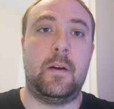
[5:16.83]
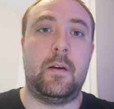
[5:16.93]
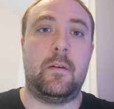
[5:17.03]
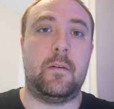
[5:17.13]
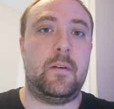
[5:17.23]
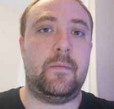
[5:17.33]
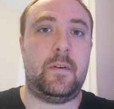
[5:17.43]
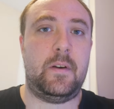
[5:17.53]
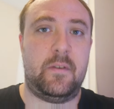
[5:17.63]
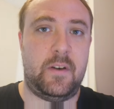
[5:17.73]
Neither
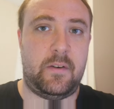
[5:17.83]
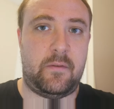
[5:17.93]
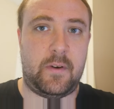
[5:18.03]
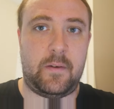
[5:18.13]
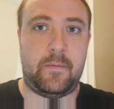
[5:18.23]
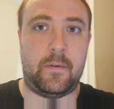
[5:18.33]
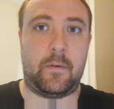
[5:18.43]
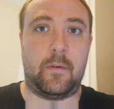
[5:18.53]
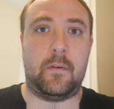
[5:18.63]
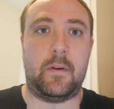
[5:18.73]
did she strengthen